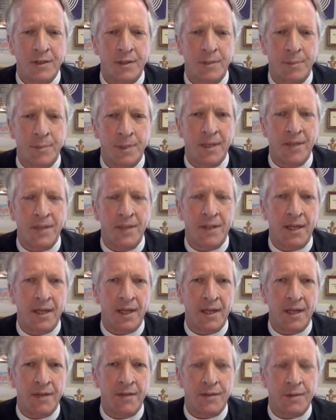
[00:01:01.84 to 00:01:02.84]
to be
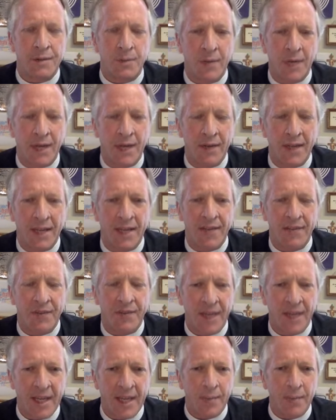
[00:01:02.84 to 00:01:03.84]
there and surround that
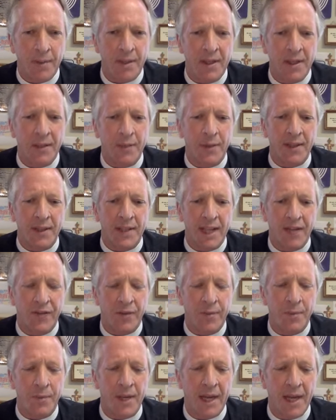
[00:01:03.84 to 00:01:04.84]
family. We left
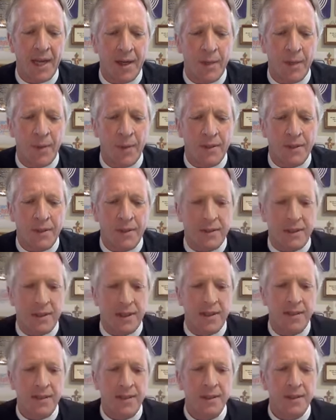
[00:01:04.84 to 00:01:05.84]
from there, went
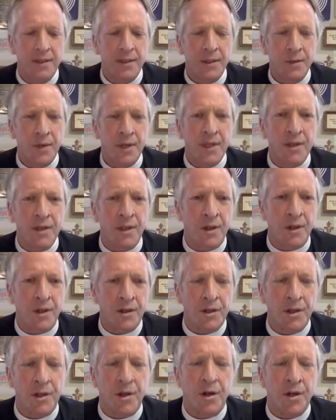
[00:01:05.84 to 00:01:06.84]
to Green
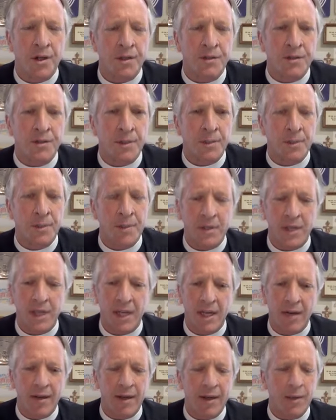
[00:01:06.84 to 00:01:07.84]
Lawn Garden
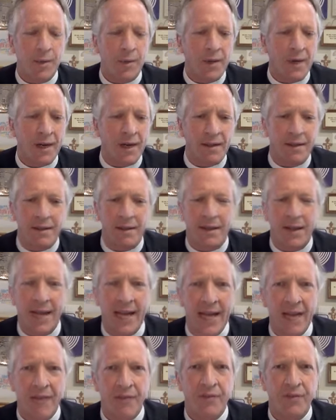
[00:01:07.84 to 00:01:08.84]
Cemetery, where
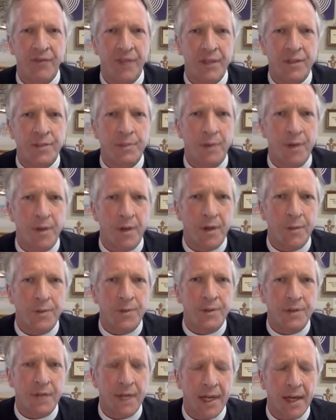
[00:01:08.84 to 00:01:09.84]
half of Vicksburg was
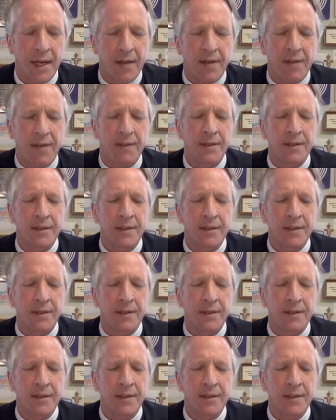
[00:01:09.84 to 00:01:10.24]
there,